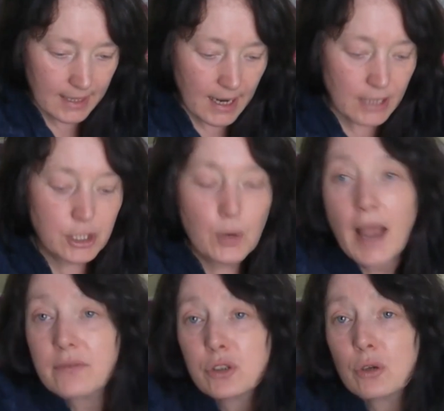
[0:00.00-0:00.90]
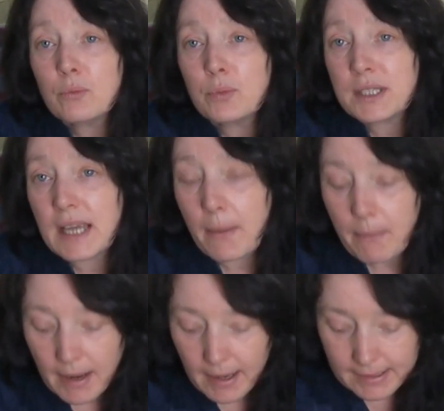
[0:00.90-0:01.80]
I do have somebody in
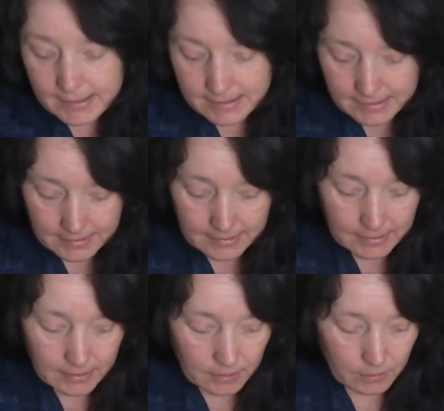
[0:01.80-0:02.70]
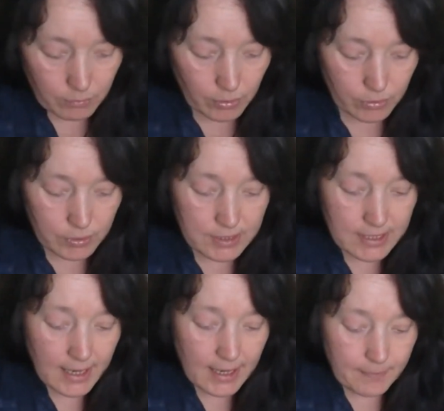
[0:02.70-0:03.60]
mind, but
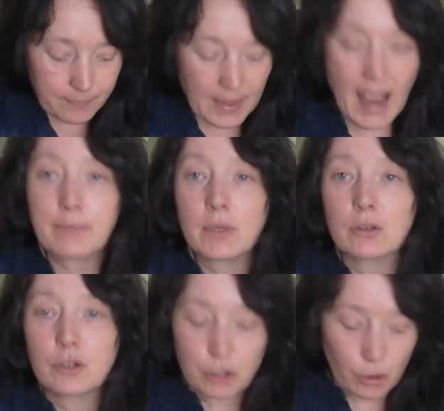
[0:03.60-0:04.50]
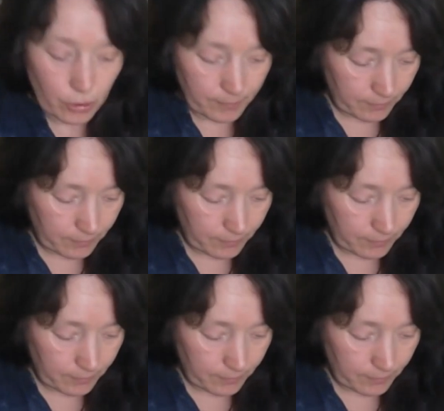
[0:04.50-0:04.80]
I'm not sure.